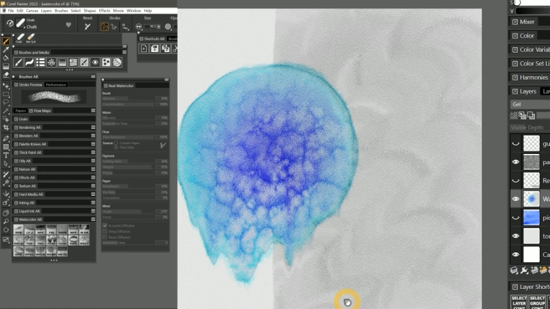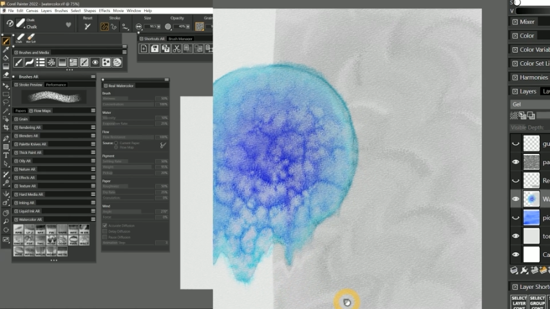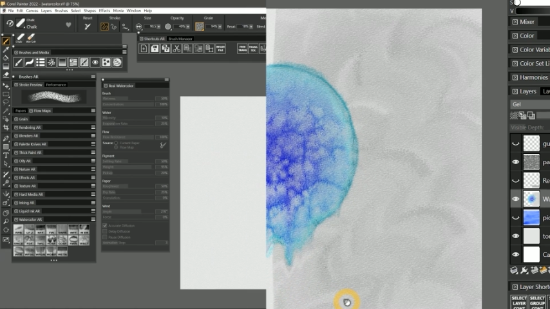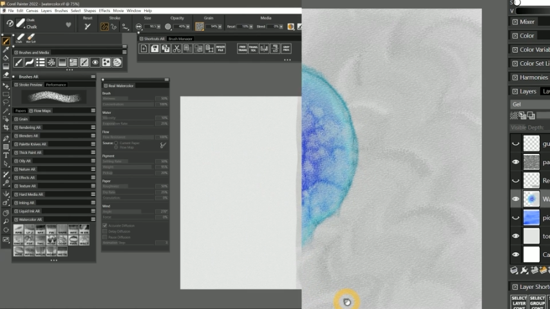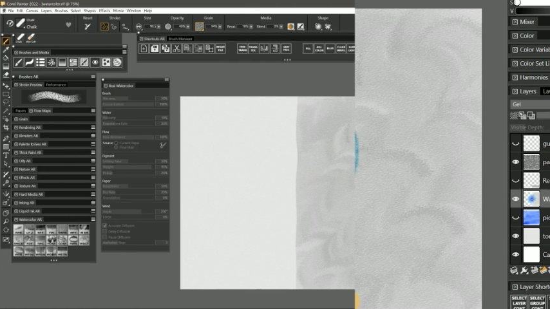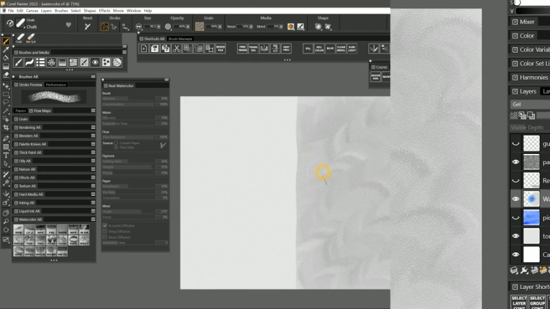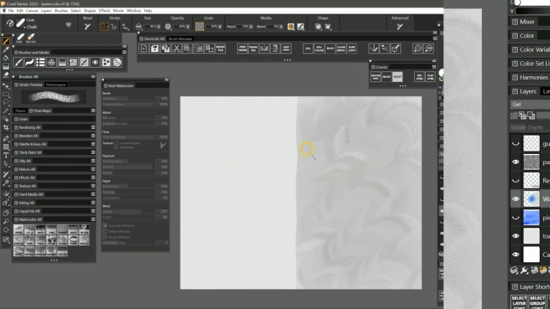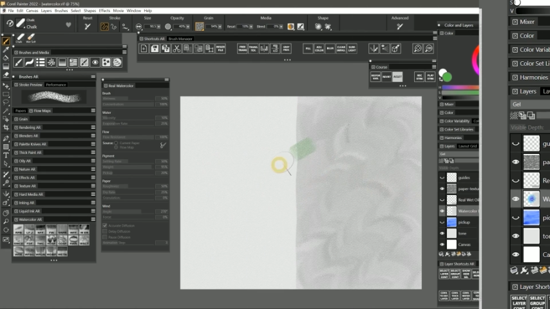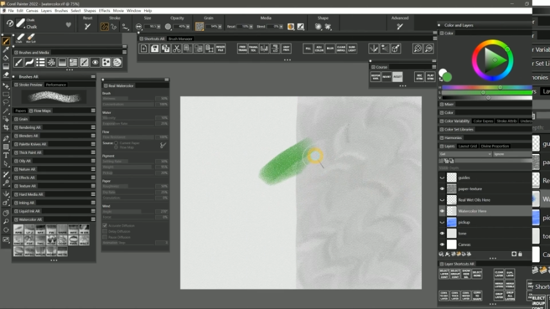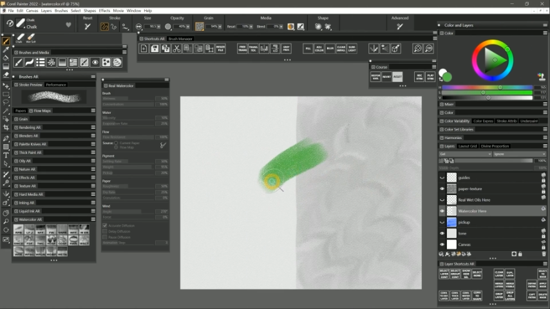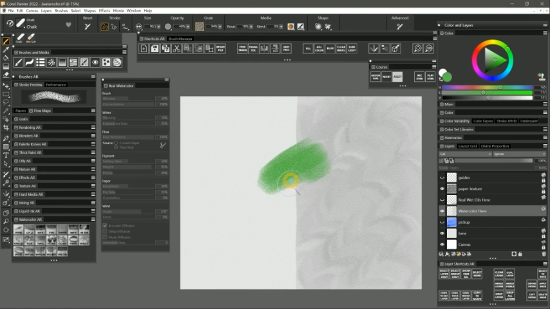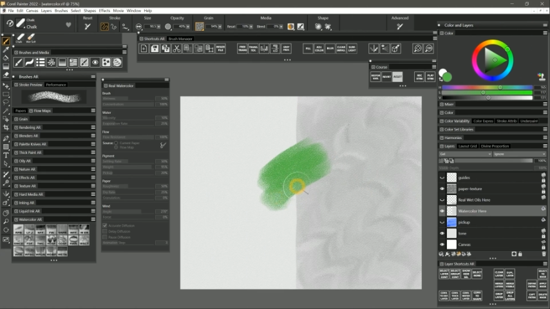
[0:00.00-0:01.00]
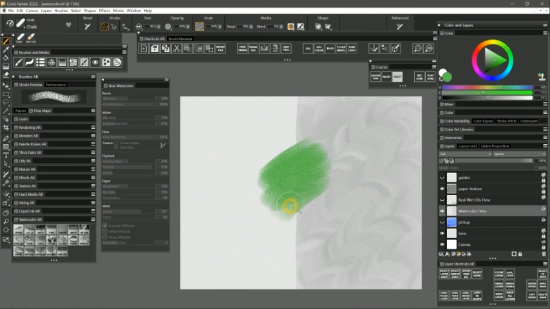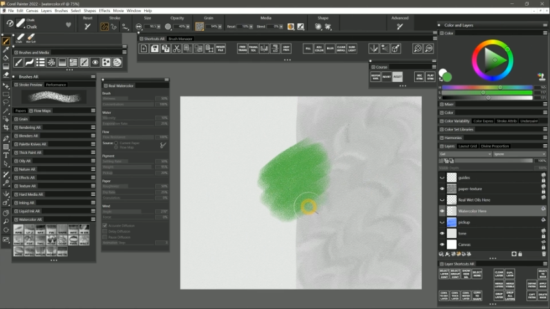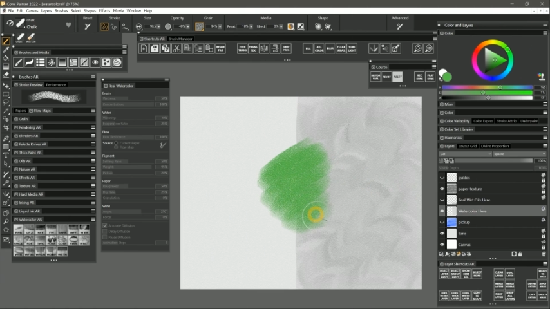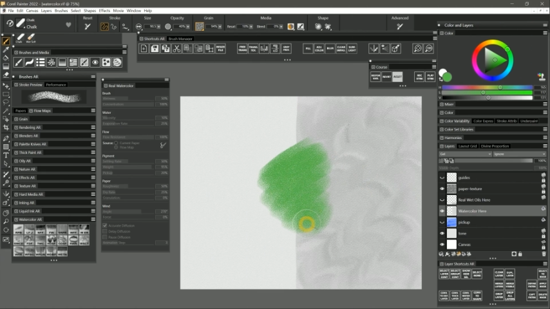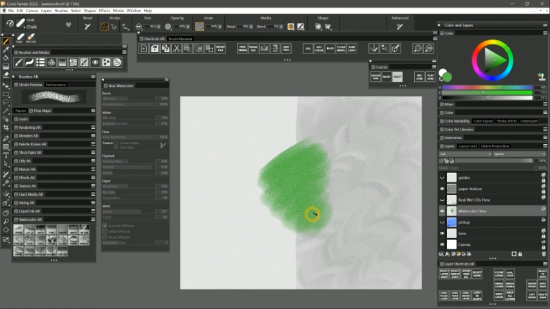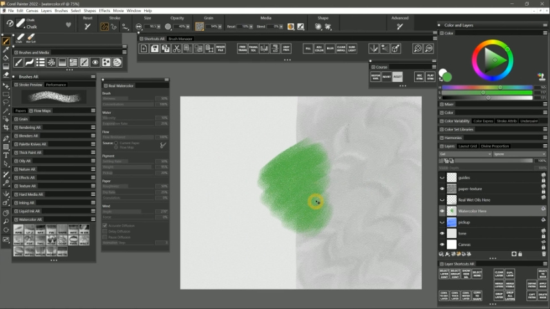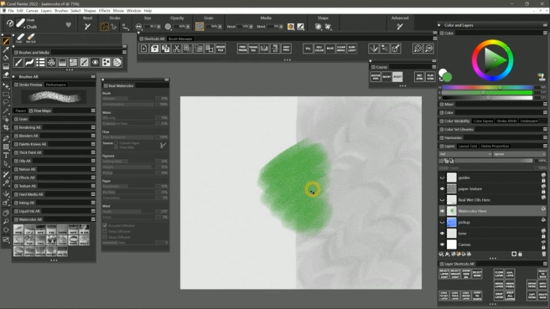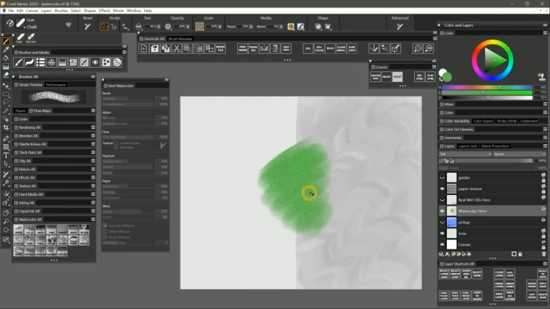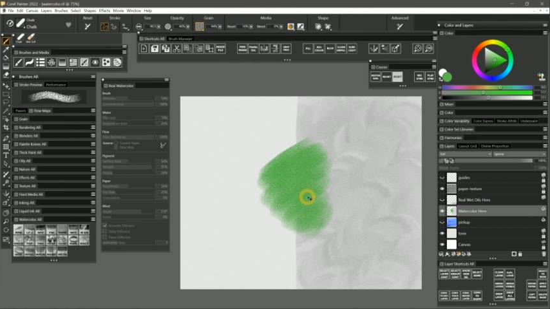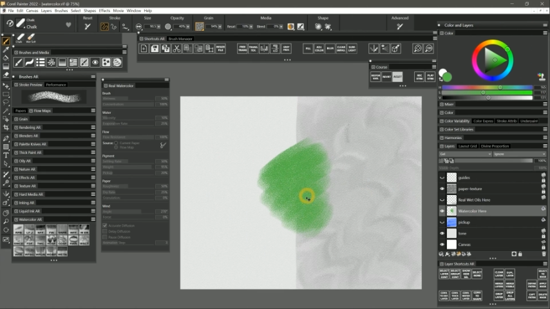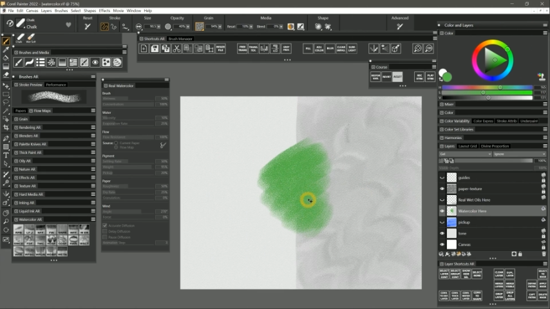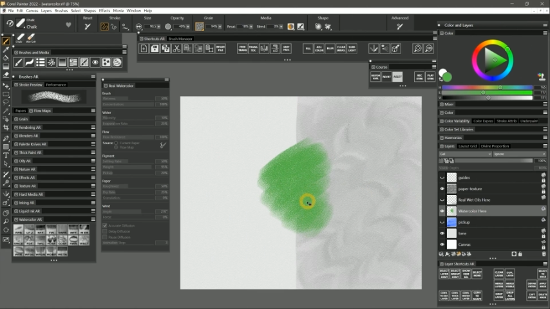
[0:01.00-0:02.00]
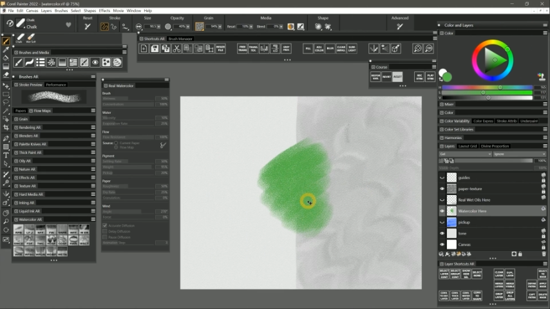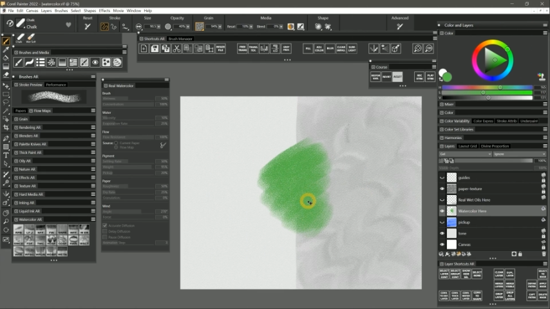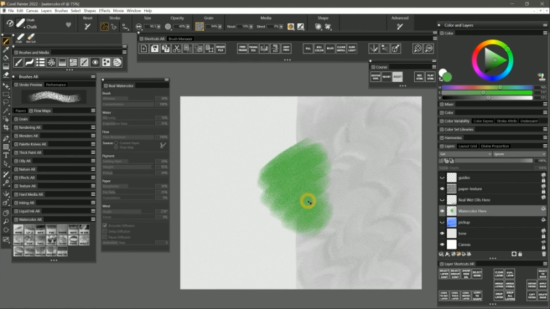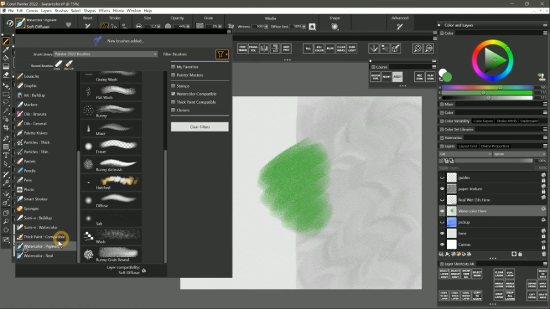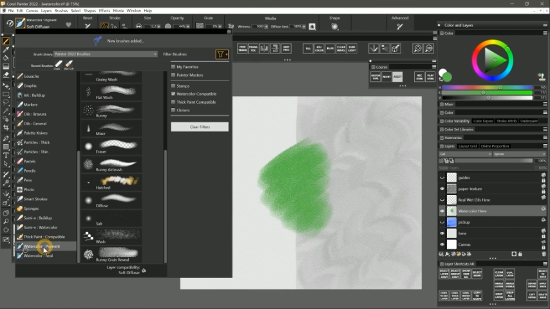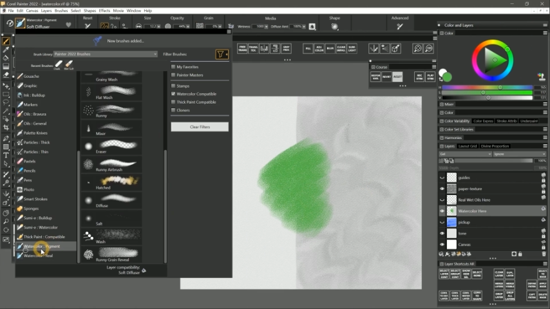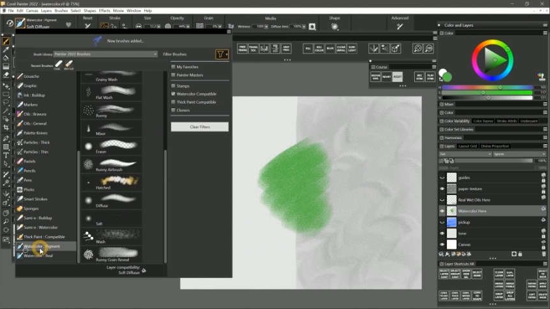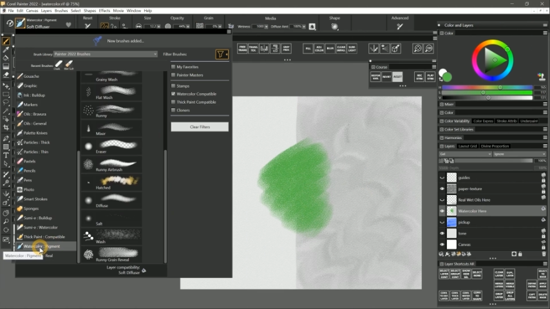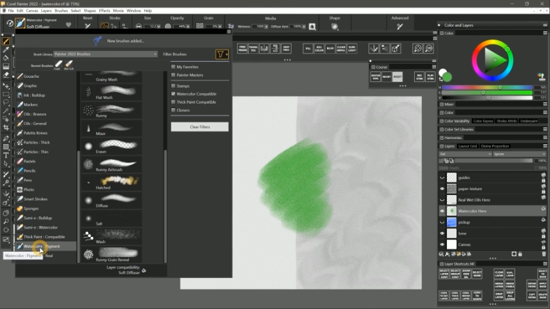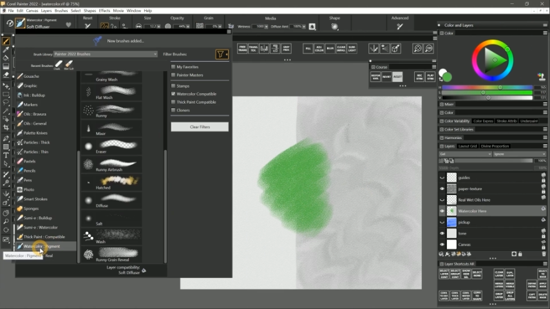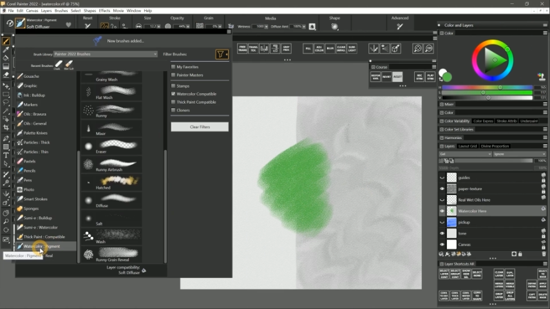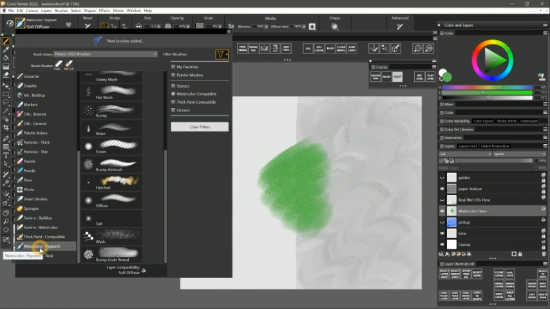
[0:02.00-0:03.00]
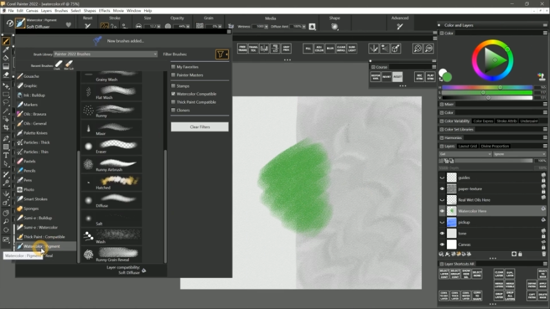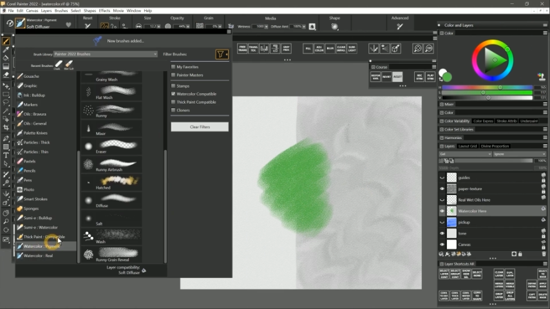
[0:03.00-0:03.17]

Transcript: Nobody's mouth can be seen.